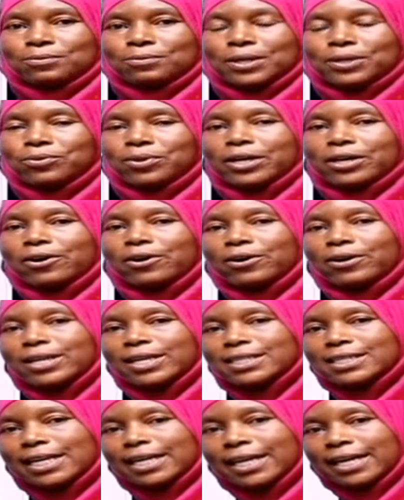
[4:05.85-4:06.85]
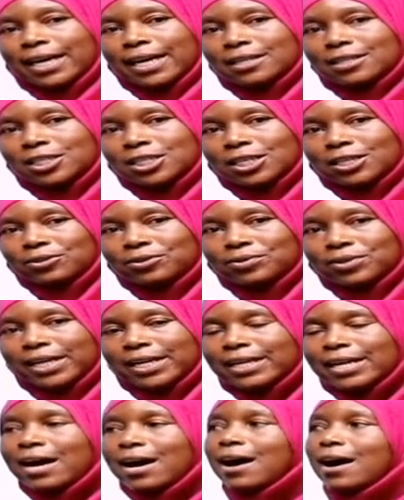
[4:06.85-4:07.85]
What do we call it again,
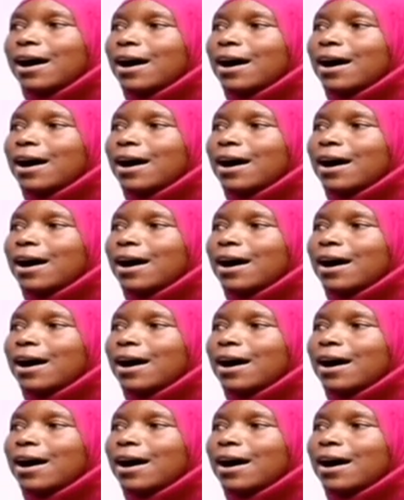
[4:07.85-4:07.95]
children?